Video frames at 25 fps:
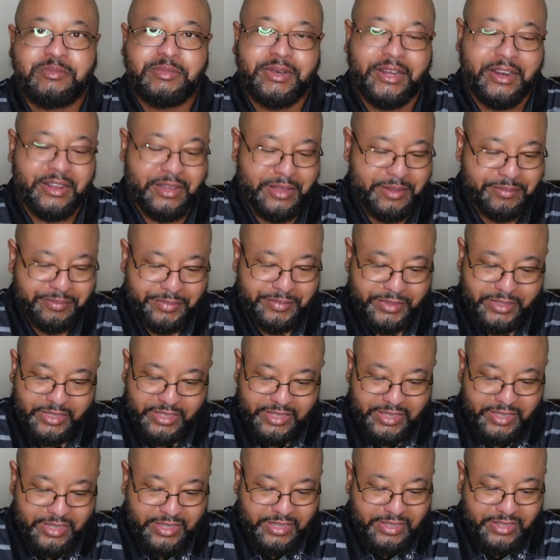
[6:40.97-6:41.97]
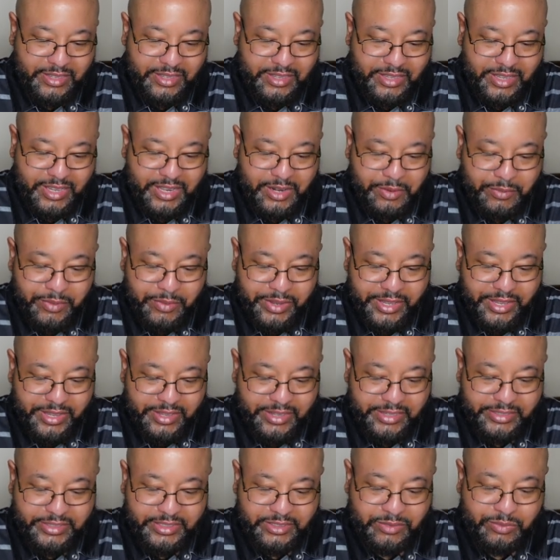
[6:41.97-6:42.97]
But um, anyway,
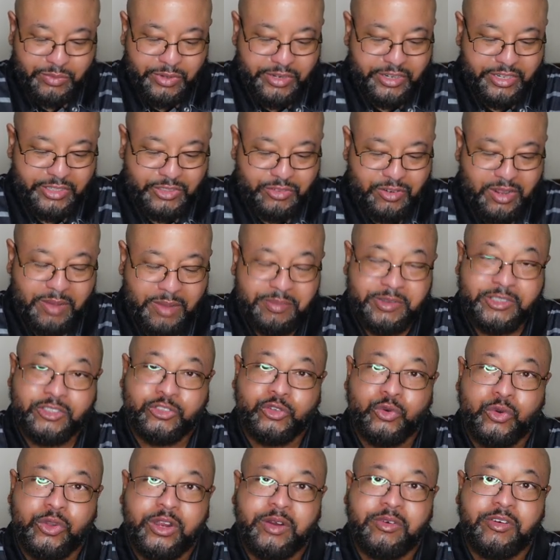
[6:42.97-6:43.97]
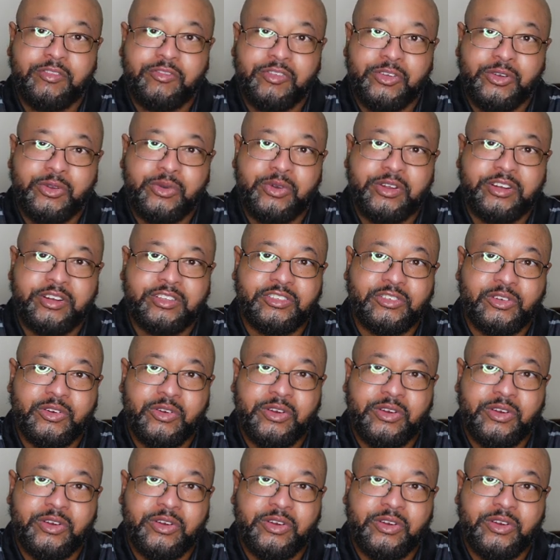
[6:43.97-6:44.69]
I just wanted to drop this quick review on this